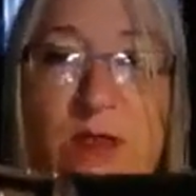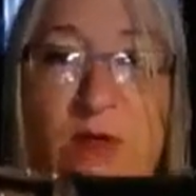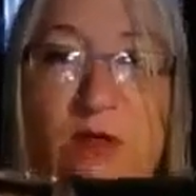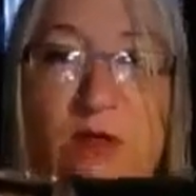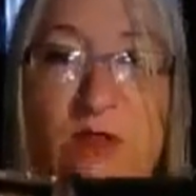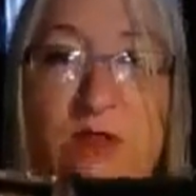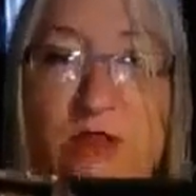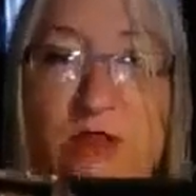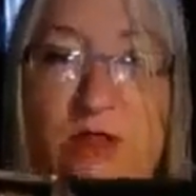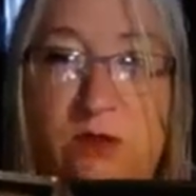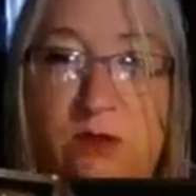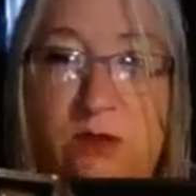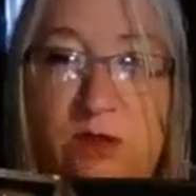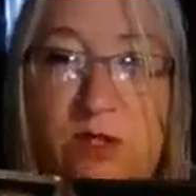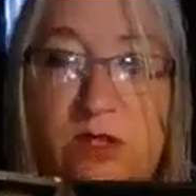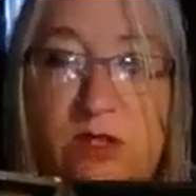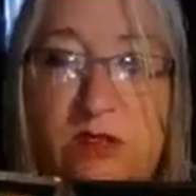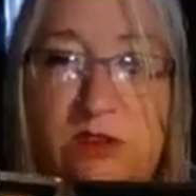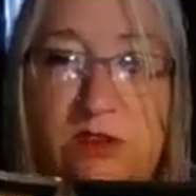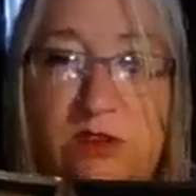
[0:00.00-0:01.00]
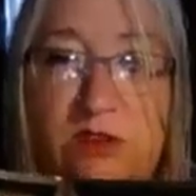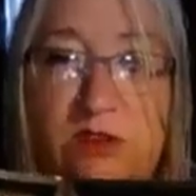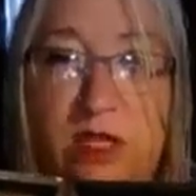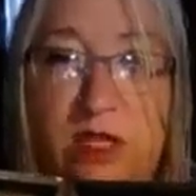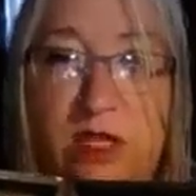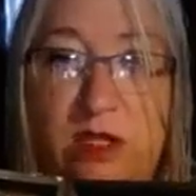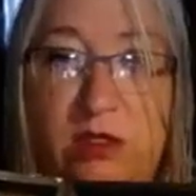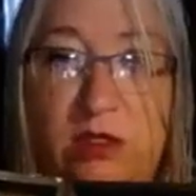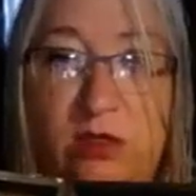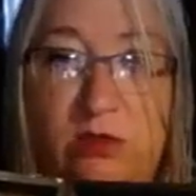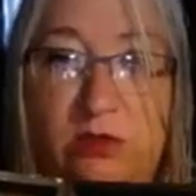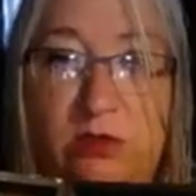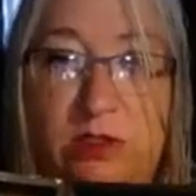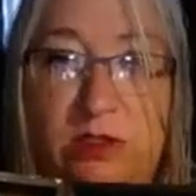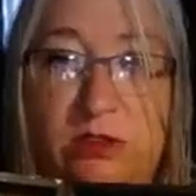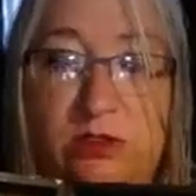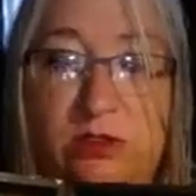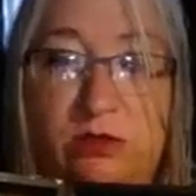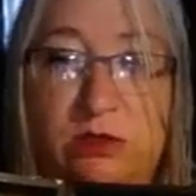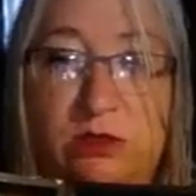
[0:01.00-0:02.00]
You can see where yesterday I glued
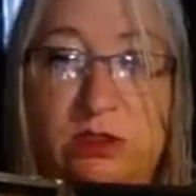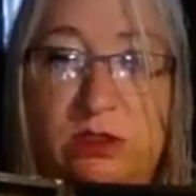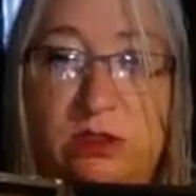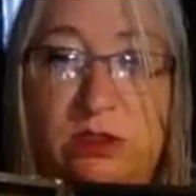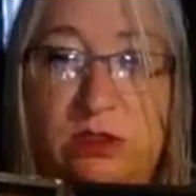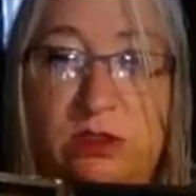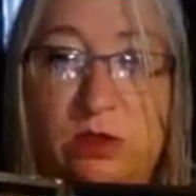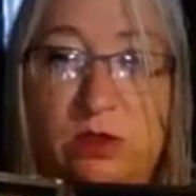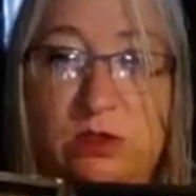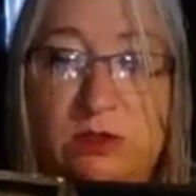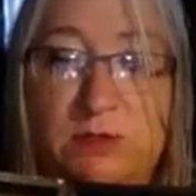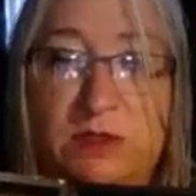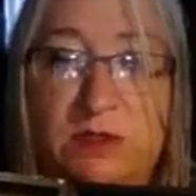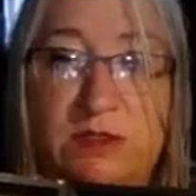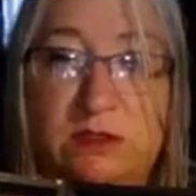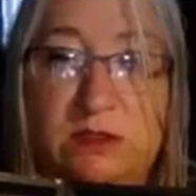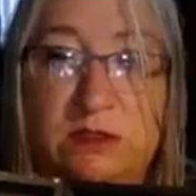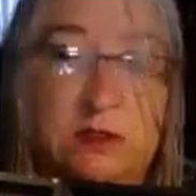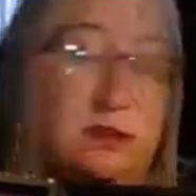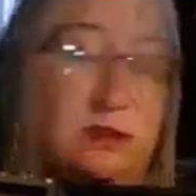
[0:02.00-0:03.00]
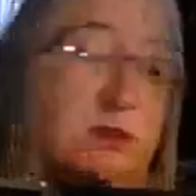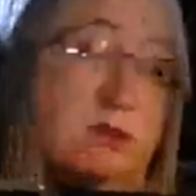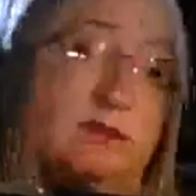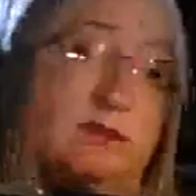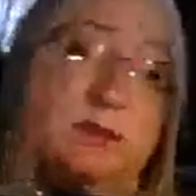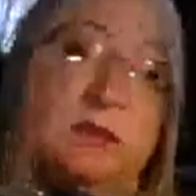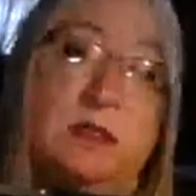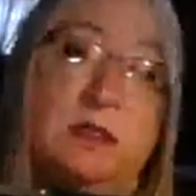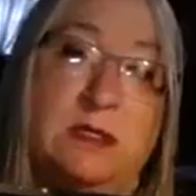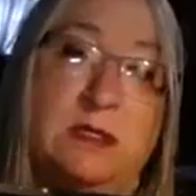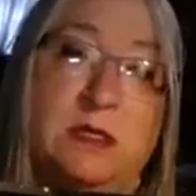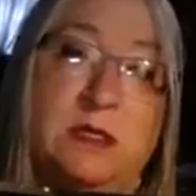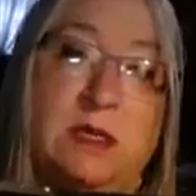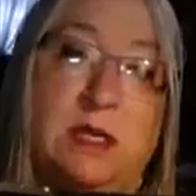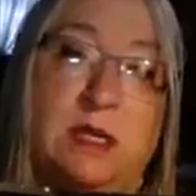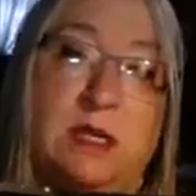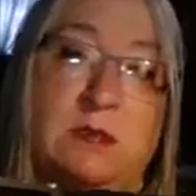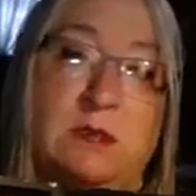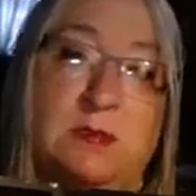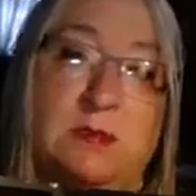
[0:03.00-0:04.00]
in 2 little clothespins
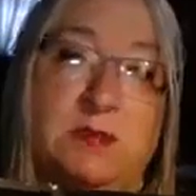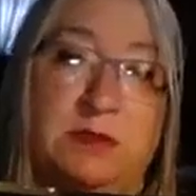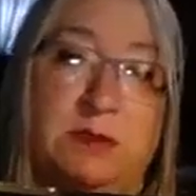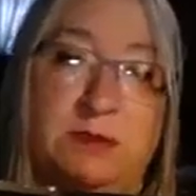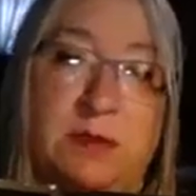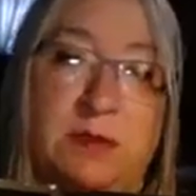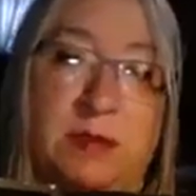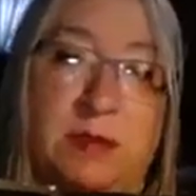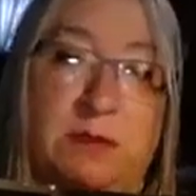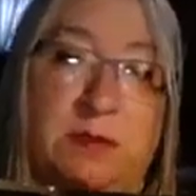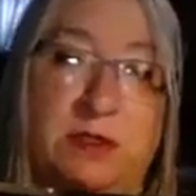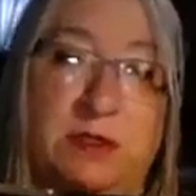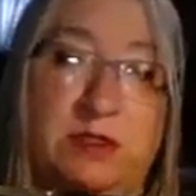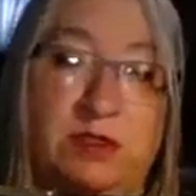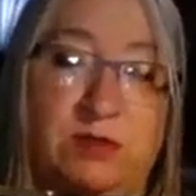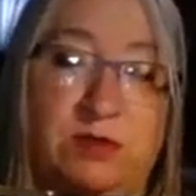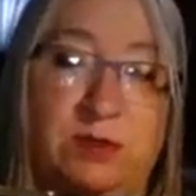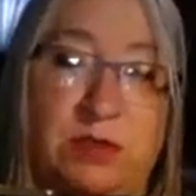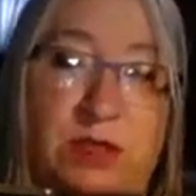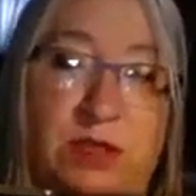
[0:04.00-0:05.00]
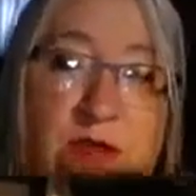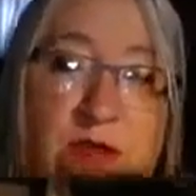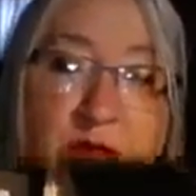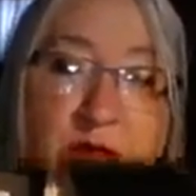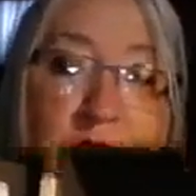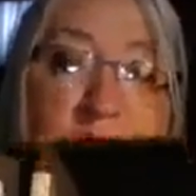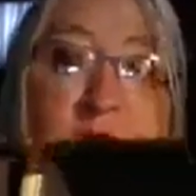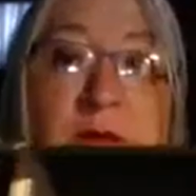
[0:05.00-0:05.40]
and put my picture in there.